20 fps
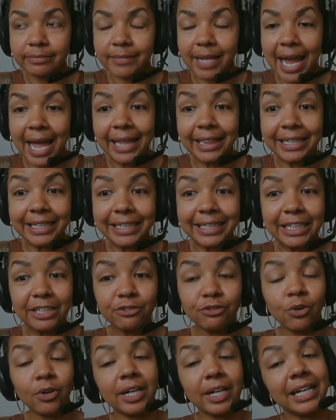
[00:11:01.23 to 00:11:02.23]
And the need
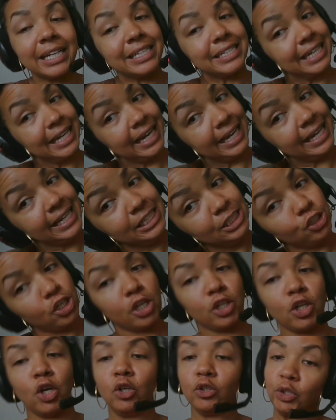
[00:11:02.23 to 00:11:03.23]
for
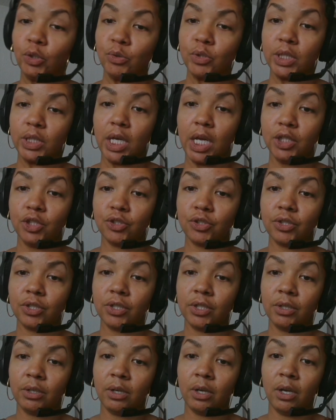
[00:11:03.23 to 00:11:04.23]
intentional usage
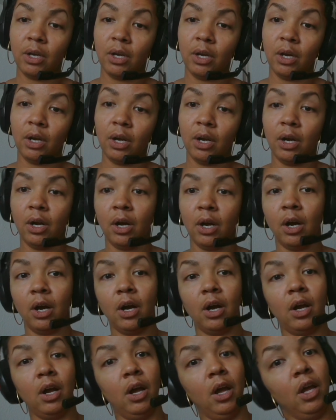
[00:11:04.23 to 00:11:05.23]

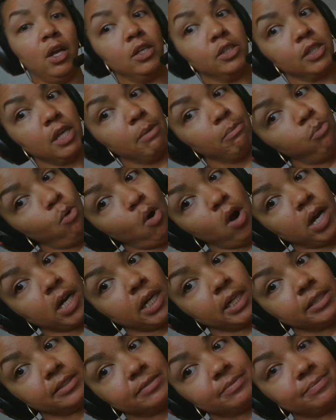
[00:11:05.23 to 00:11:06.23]
is
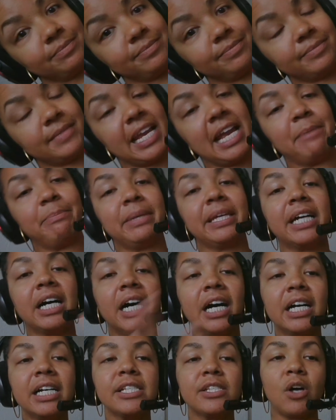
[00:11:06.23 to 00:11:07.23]
important. And
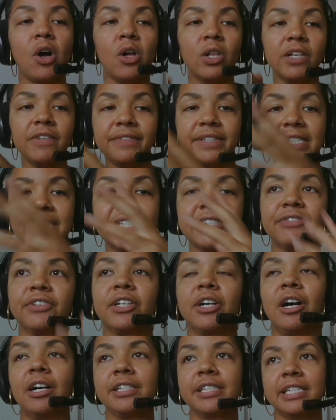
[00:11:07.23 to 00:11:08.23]
because all of these different
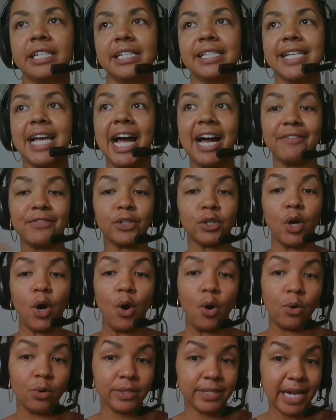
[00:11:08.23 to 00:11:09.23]
continents have their
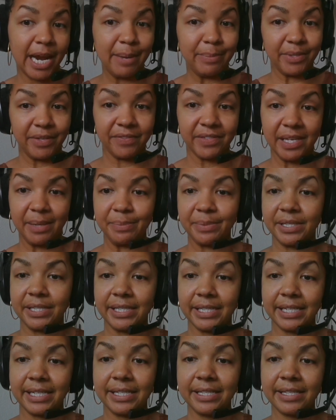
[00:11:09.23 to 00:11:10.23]
own types of
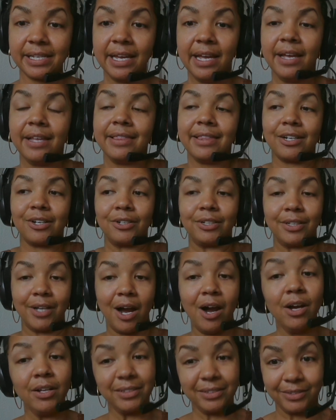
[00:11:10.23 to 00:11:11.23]
substances that are
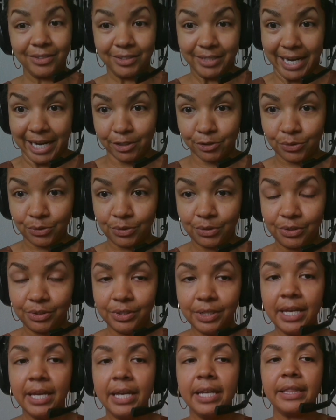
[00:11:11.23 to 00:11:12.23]
not natural,
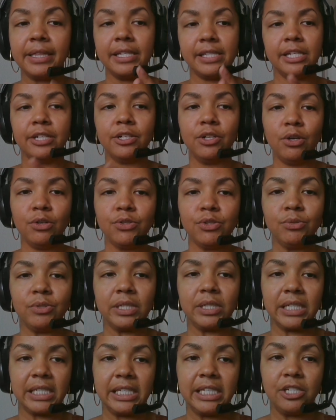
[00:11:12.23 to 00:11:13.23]
this can also
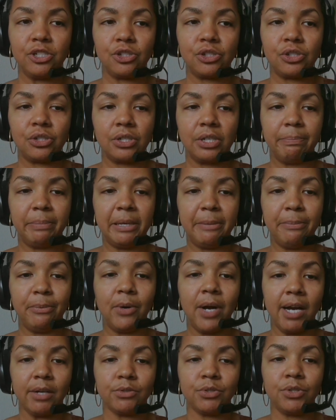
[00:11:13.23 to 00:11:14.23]
teach people
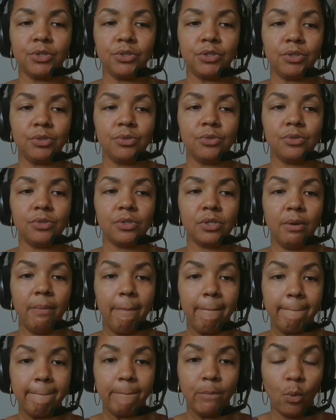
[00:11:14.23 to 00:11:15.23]
how to use
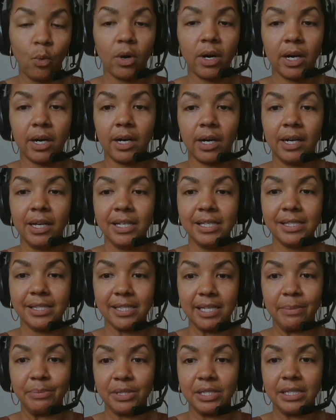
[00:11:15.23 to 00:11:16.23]
more
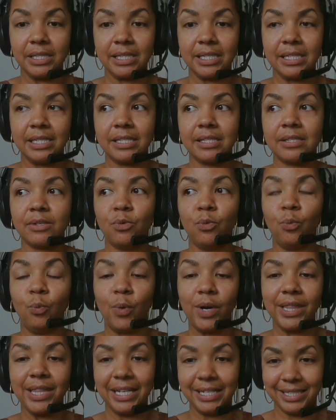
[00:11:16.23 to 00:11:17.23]
substances
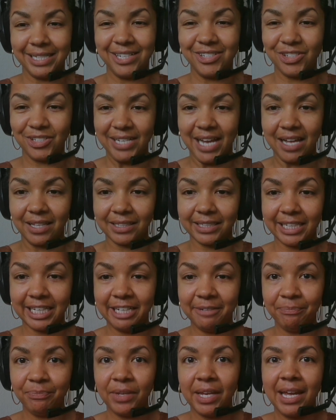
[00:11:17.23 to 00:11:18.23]
with intentionality,
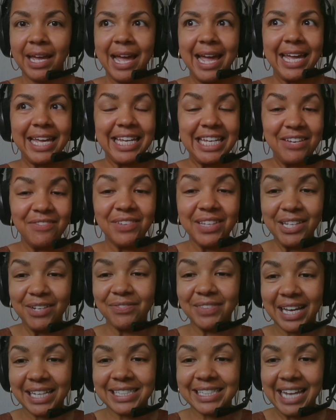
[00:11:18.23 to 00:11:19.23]
even if
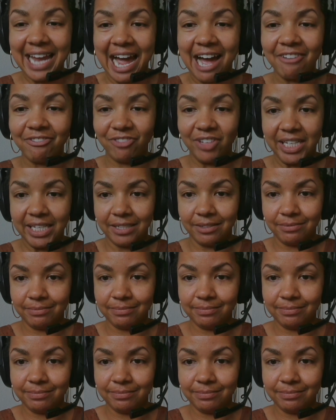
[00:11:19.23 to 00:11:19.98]
that's caffeine.